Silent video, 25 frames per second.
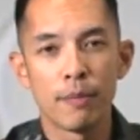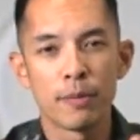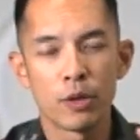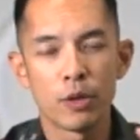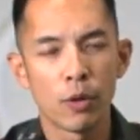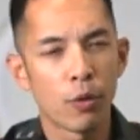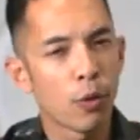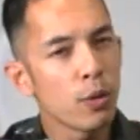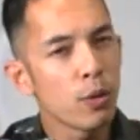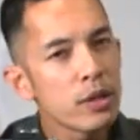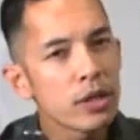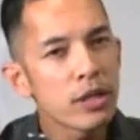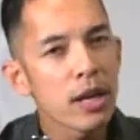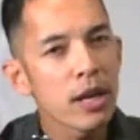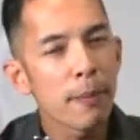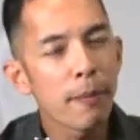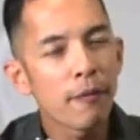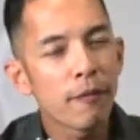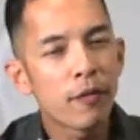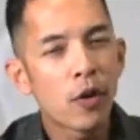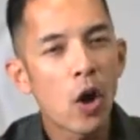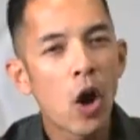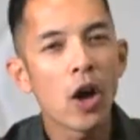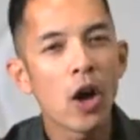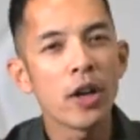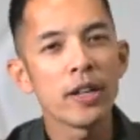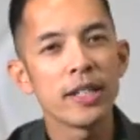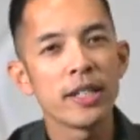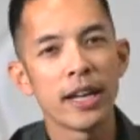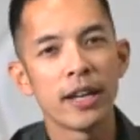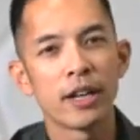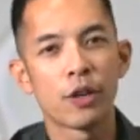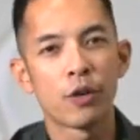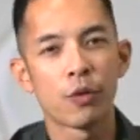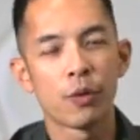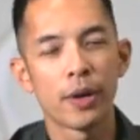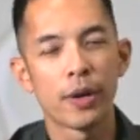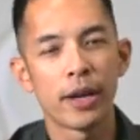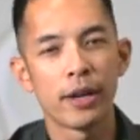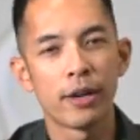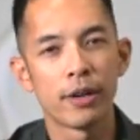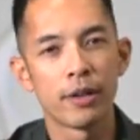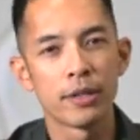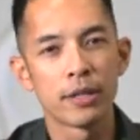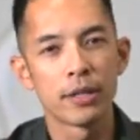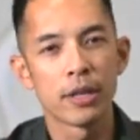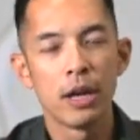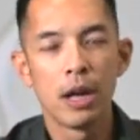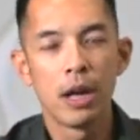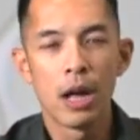So those type of content
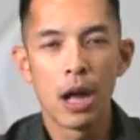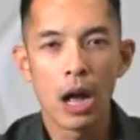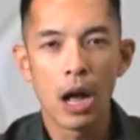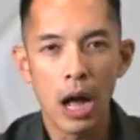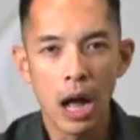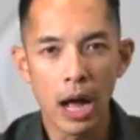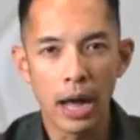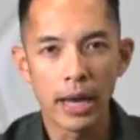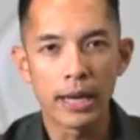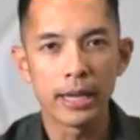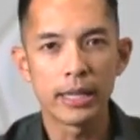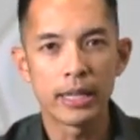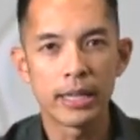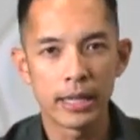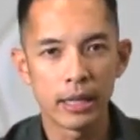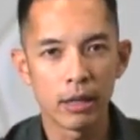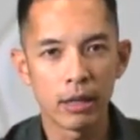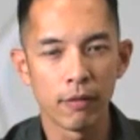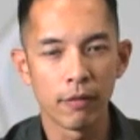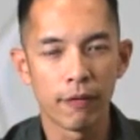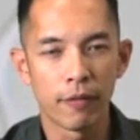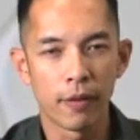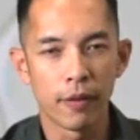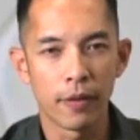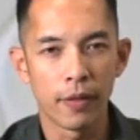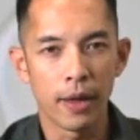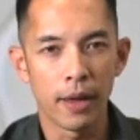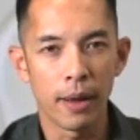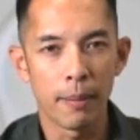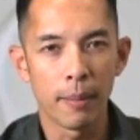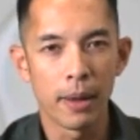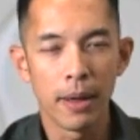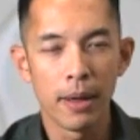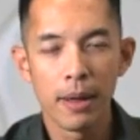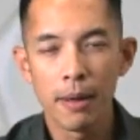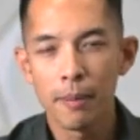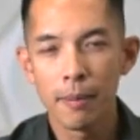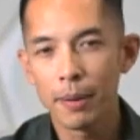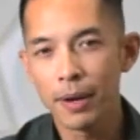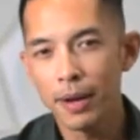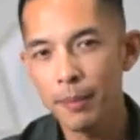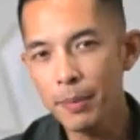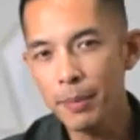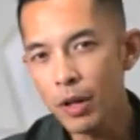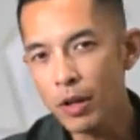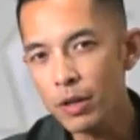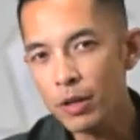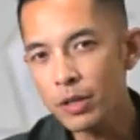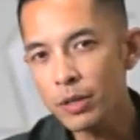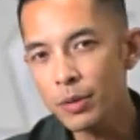creators, ideal for them. But let
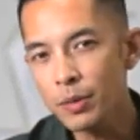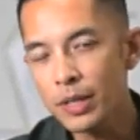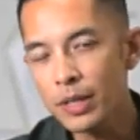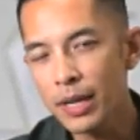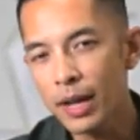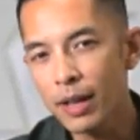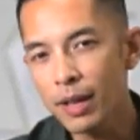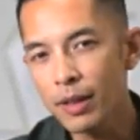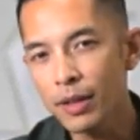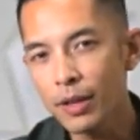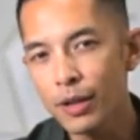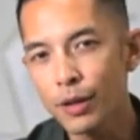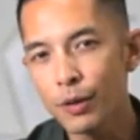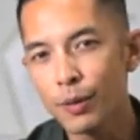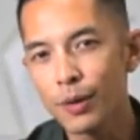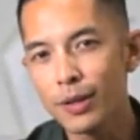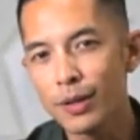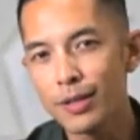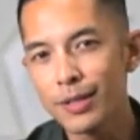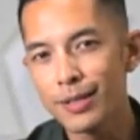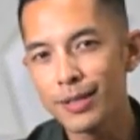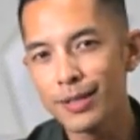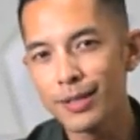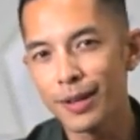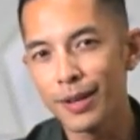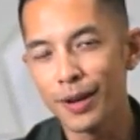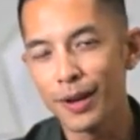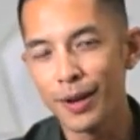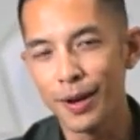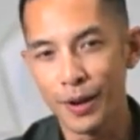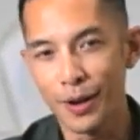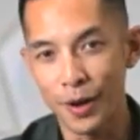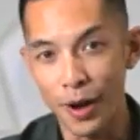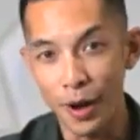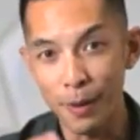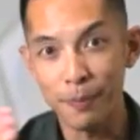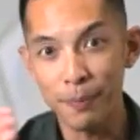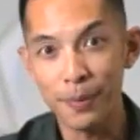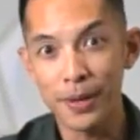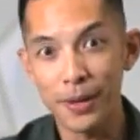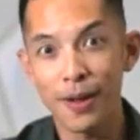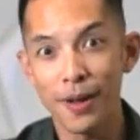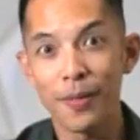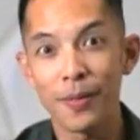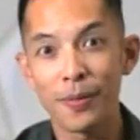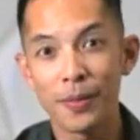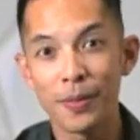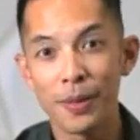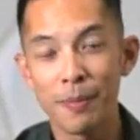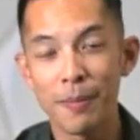me also tell you, it's not
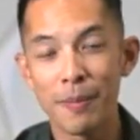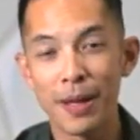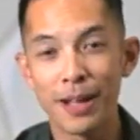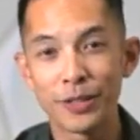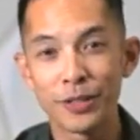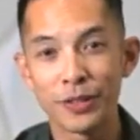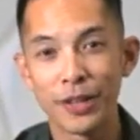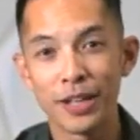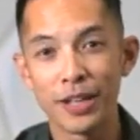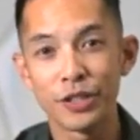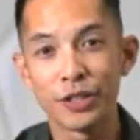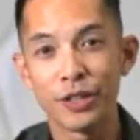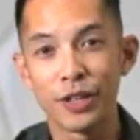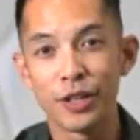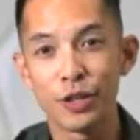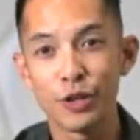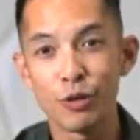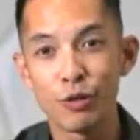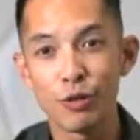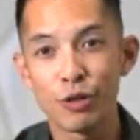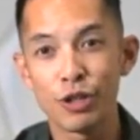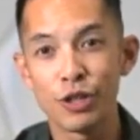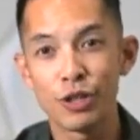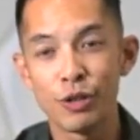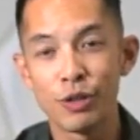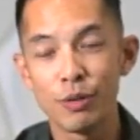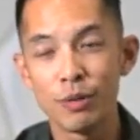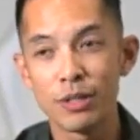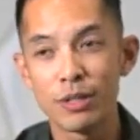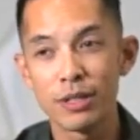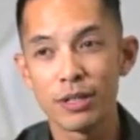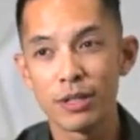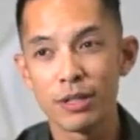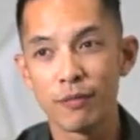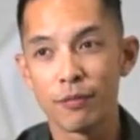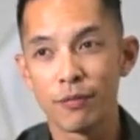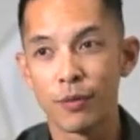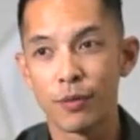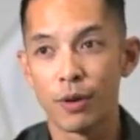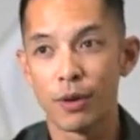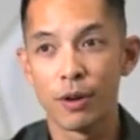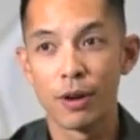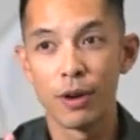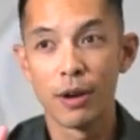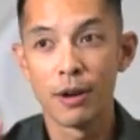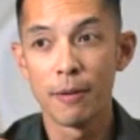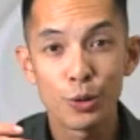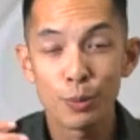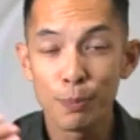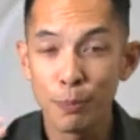beyond the imagination that you could use this
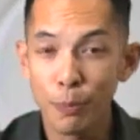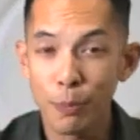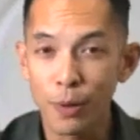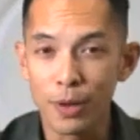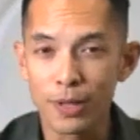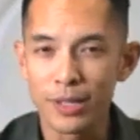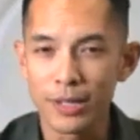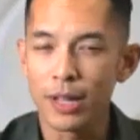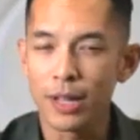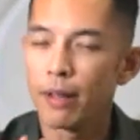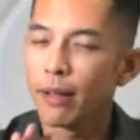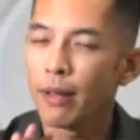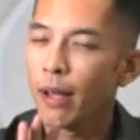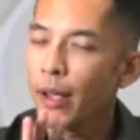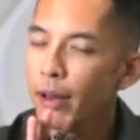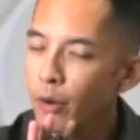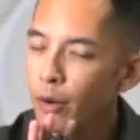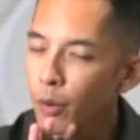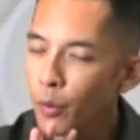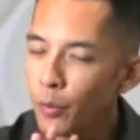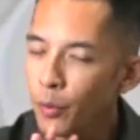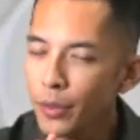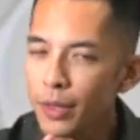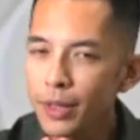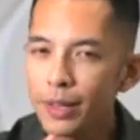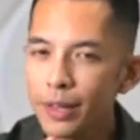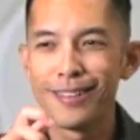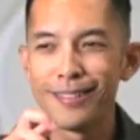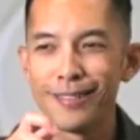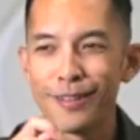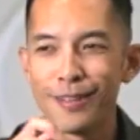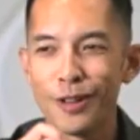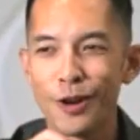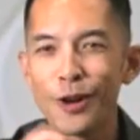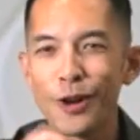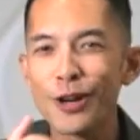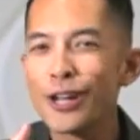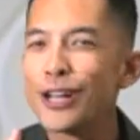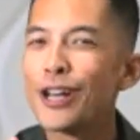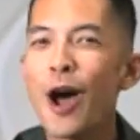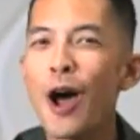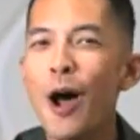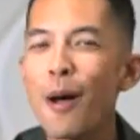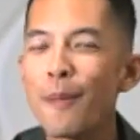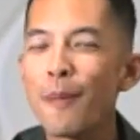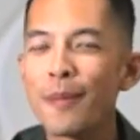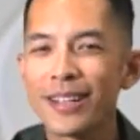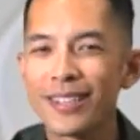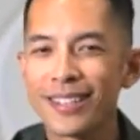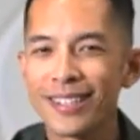for sports. I know the
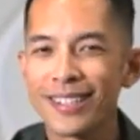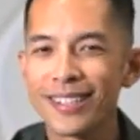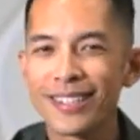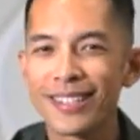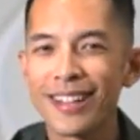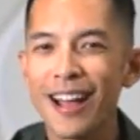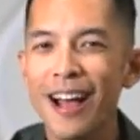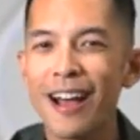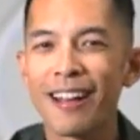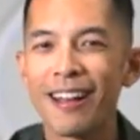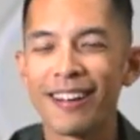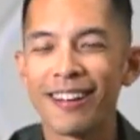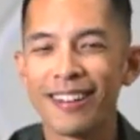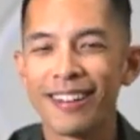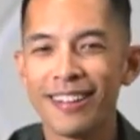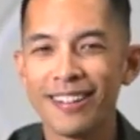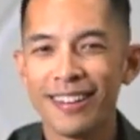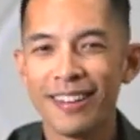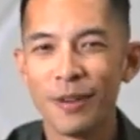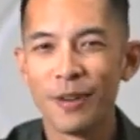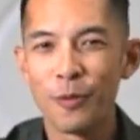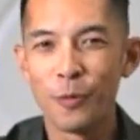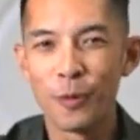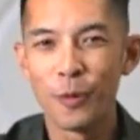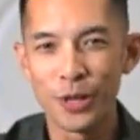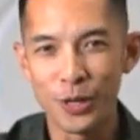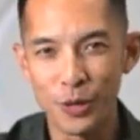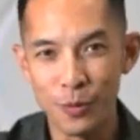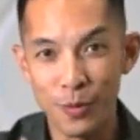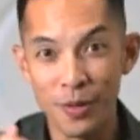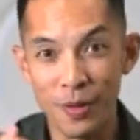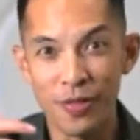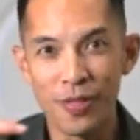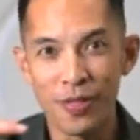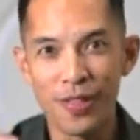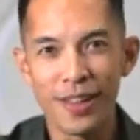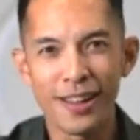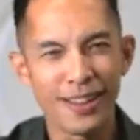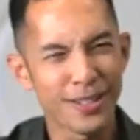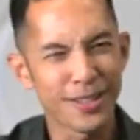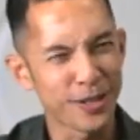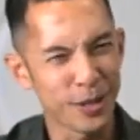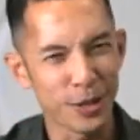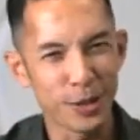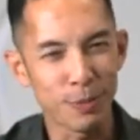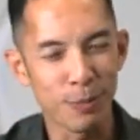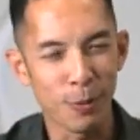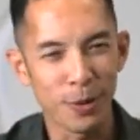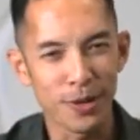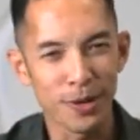ergonomics is not what you would think as a
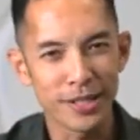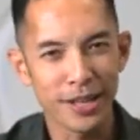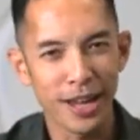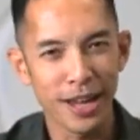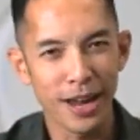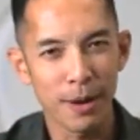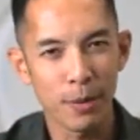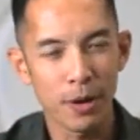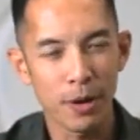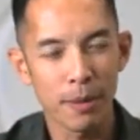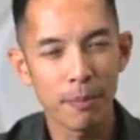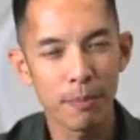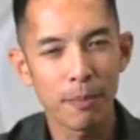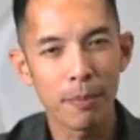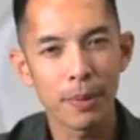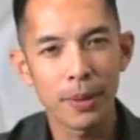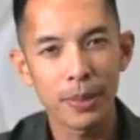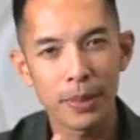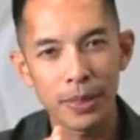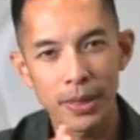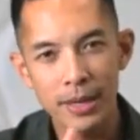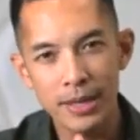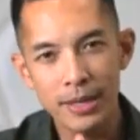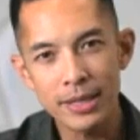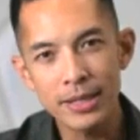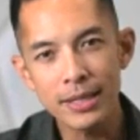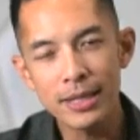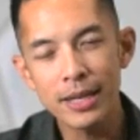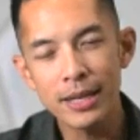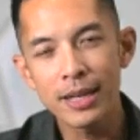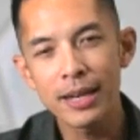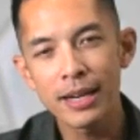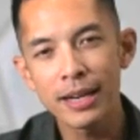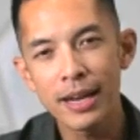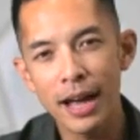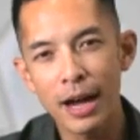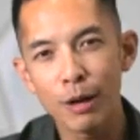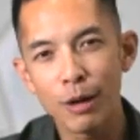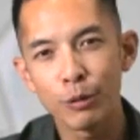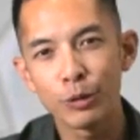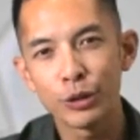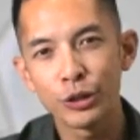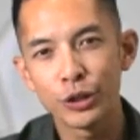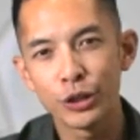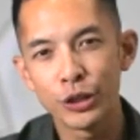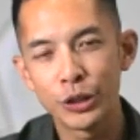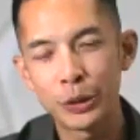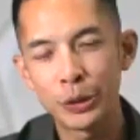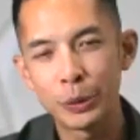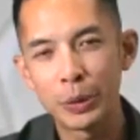sports camera, but this can now
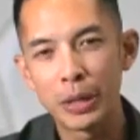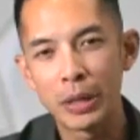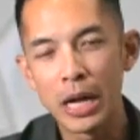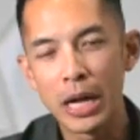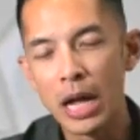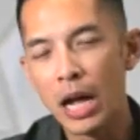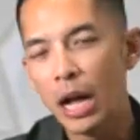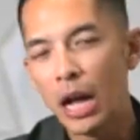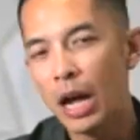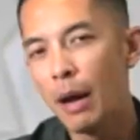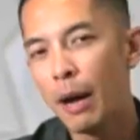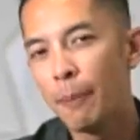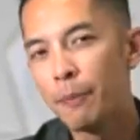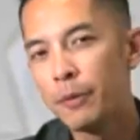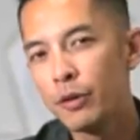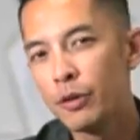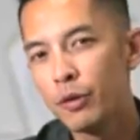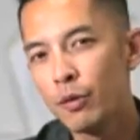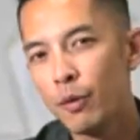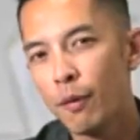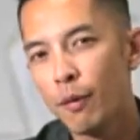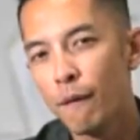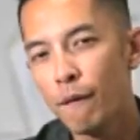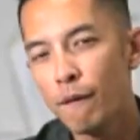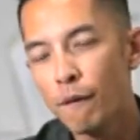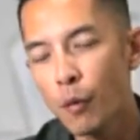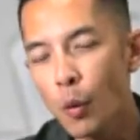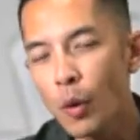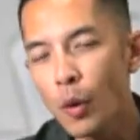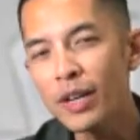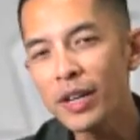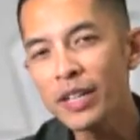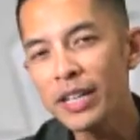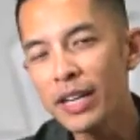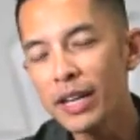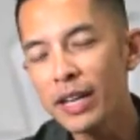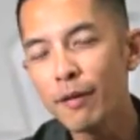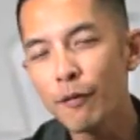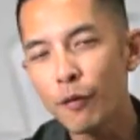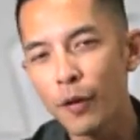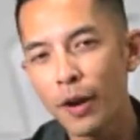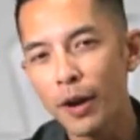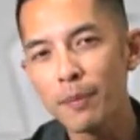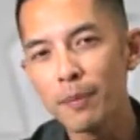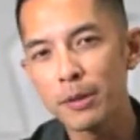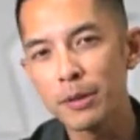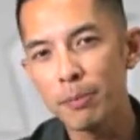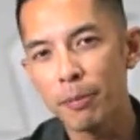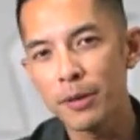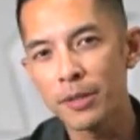shoot up to 14
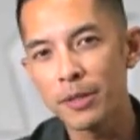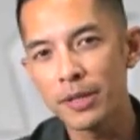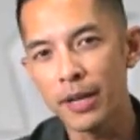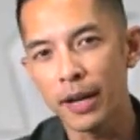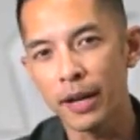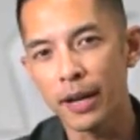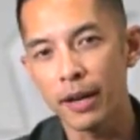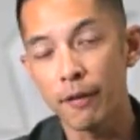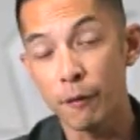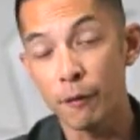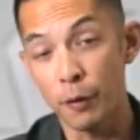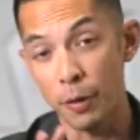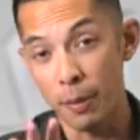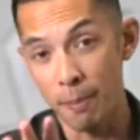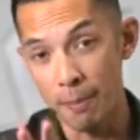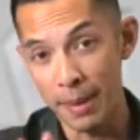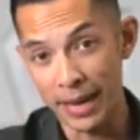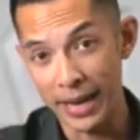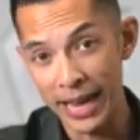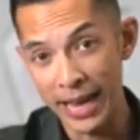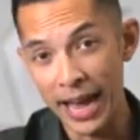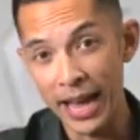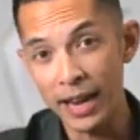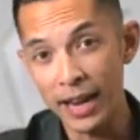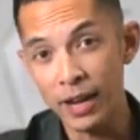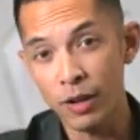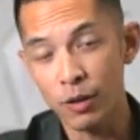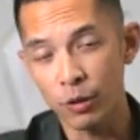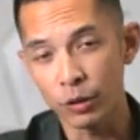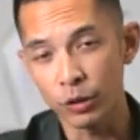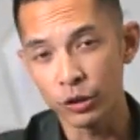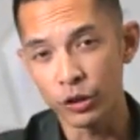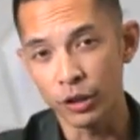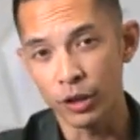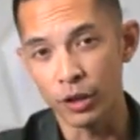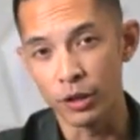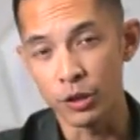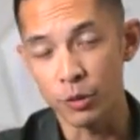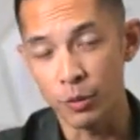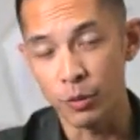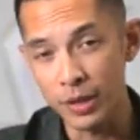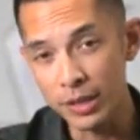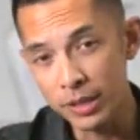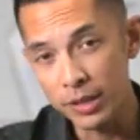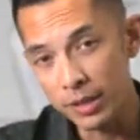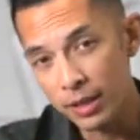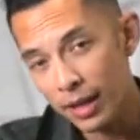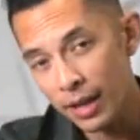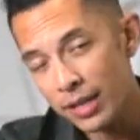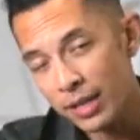frames per second for the mechanical shutter. So
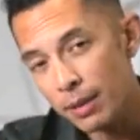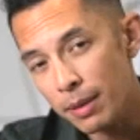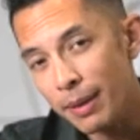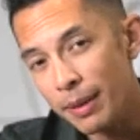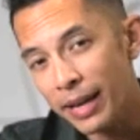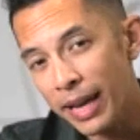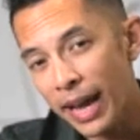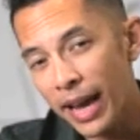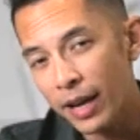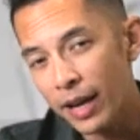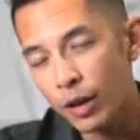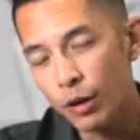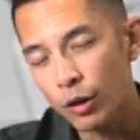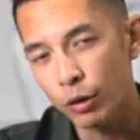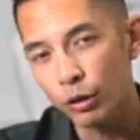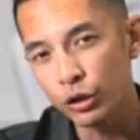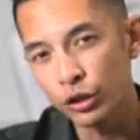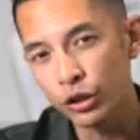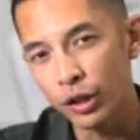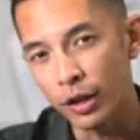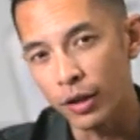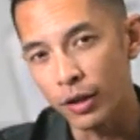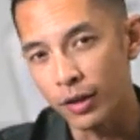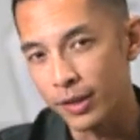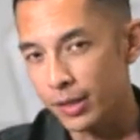this still has a mechanical shutter.